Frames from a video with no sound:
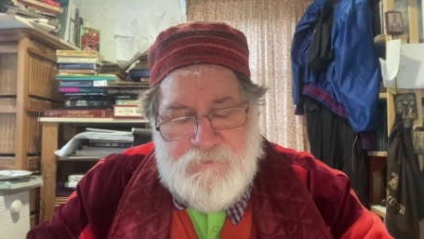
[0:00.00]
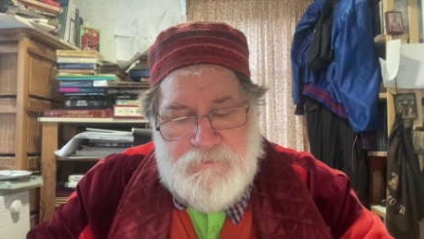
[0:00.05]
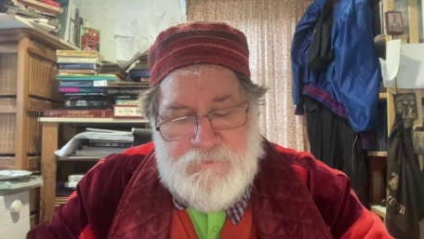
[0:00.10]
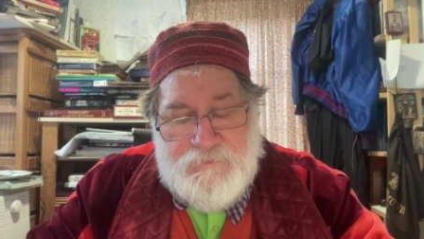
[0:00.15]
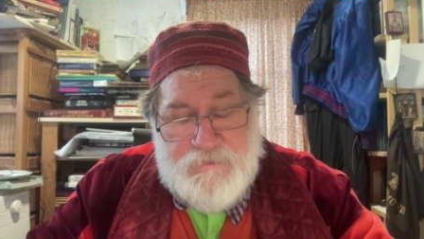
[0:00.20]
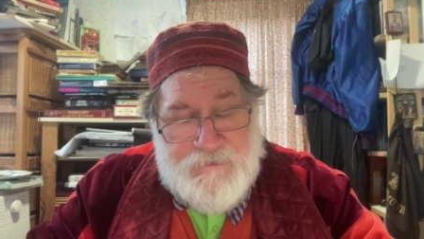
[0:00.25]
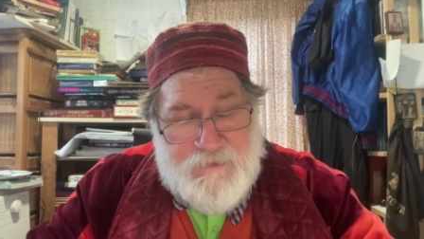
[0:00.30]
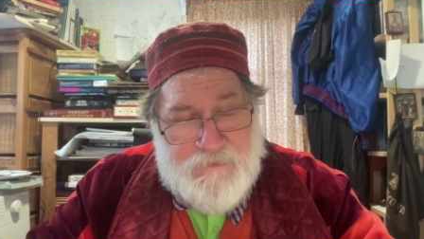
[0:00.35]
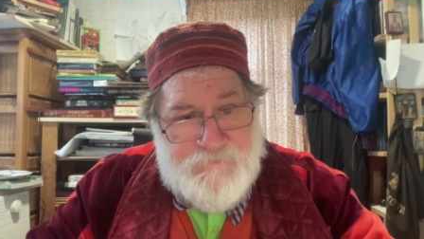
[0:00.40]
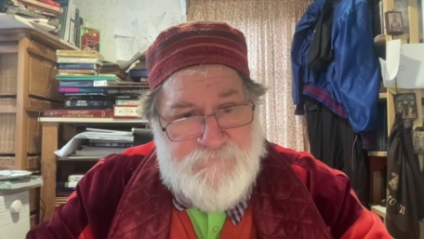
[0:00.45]

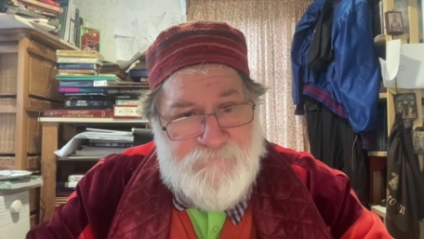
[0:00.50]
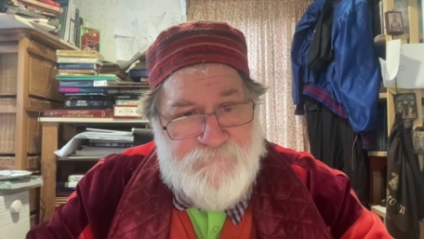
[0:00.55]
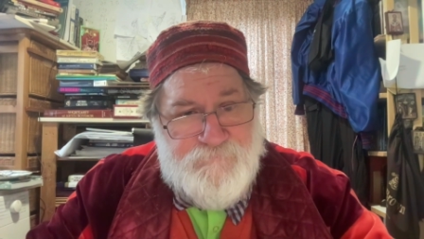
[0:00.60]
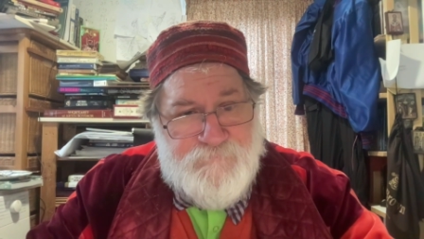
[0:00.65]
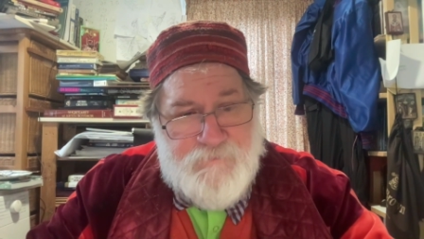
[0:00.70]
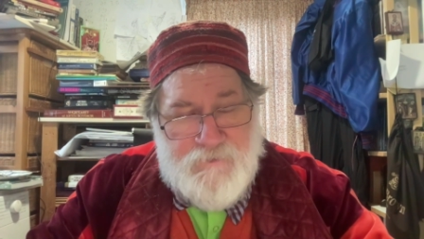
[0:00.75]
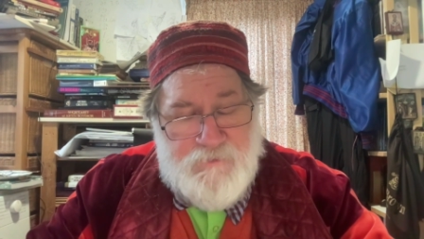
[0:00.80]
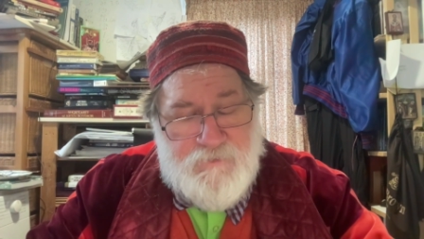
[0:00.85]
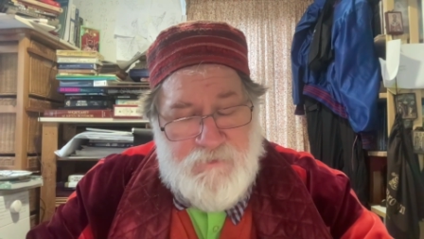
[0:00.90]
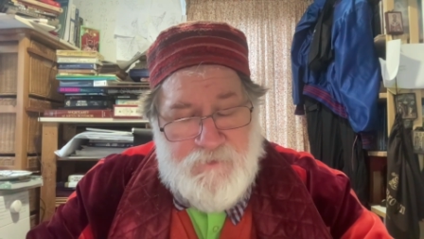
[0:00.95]

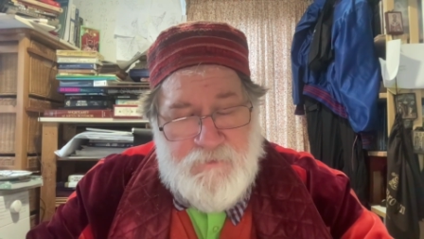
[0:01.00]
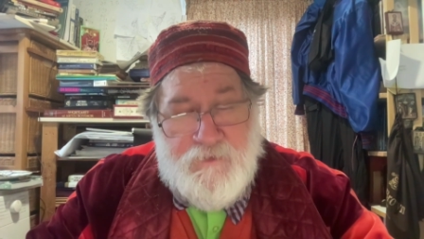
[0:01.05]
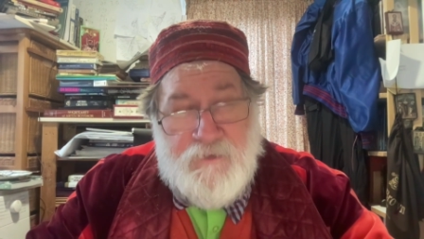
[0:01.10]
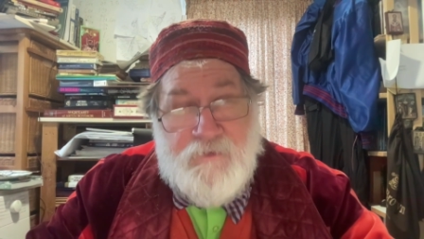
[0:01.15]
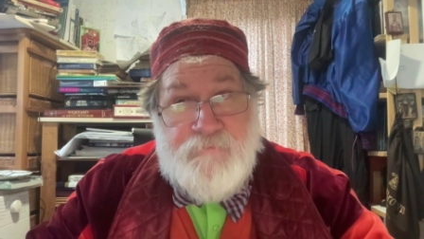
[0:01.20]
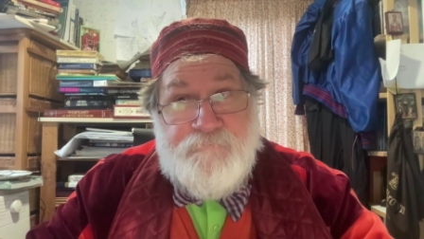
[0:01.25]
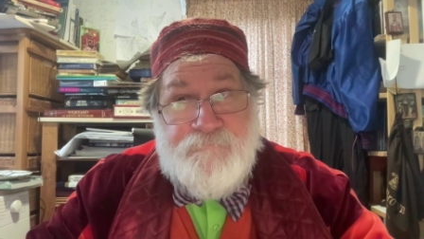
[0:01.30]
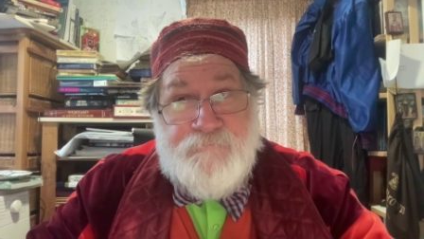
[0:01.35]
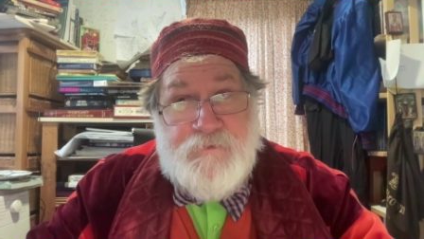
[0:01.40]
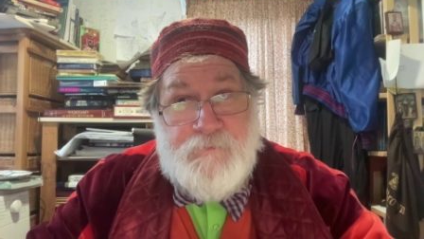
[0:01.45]
life uh,
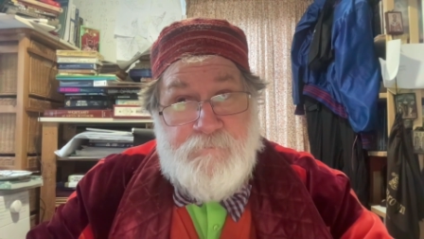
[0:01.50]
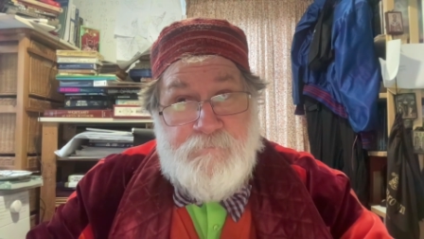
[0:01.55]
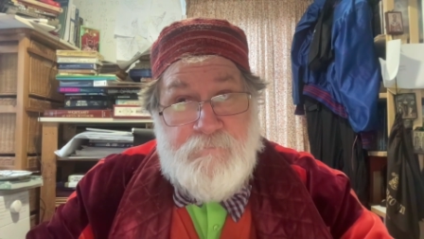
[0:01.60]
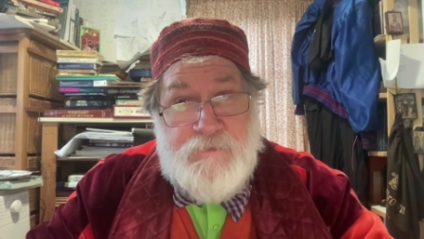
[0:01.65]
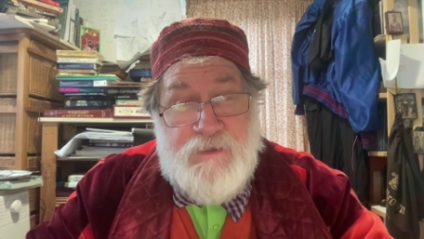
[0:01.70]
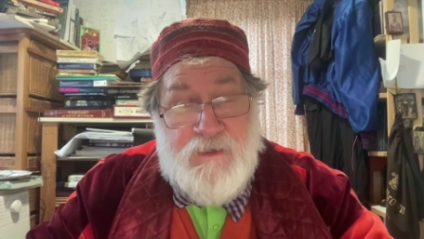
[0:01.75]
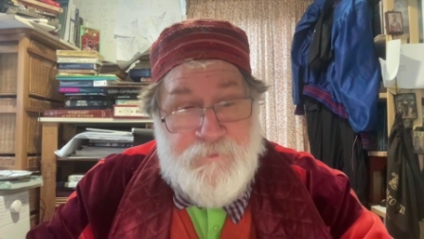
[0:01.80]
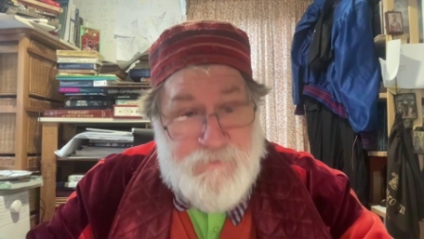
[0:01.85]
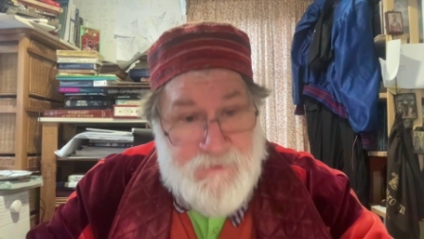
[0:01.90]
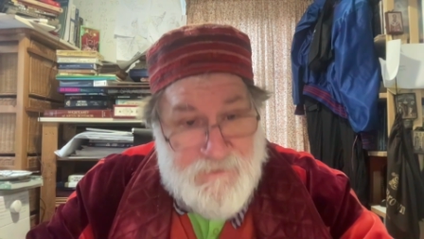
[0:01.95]
uh, of um,
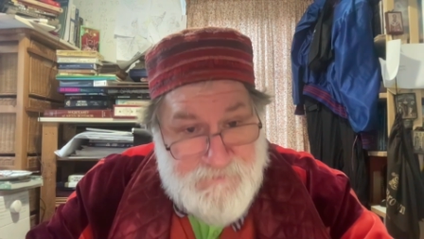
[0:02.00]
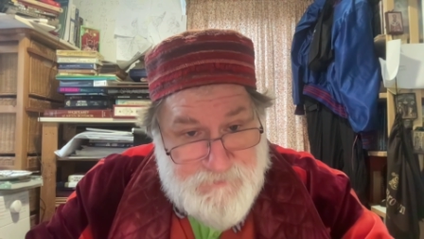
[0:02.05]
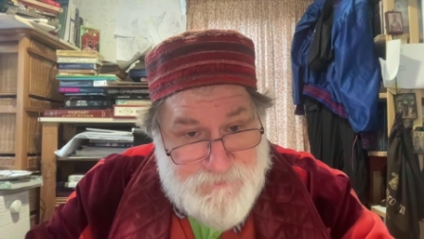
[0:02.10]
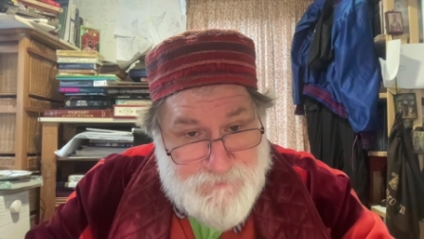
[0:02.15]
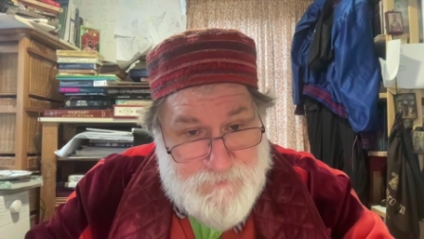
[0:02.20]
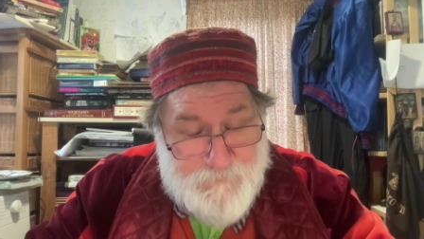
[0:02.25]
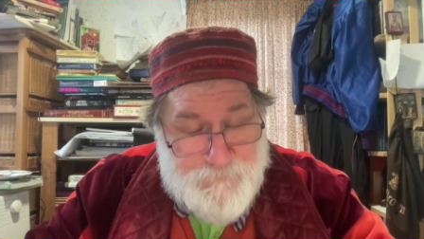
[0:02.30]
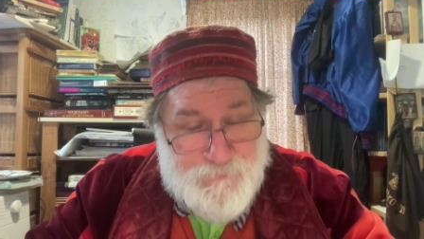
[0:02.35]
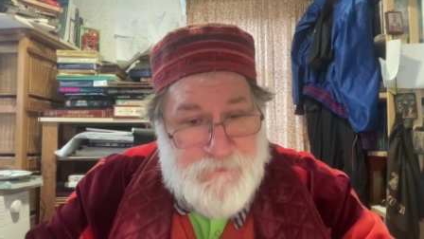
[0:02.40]
hereditary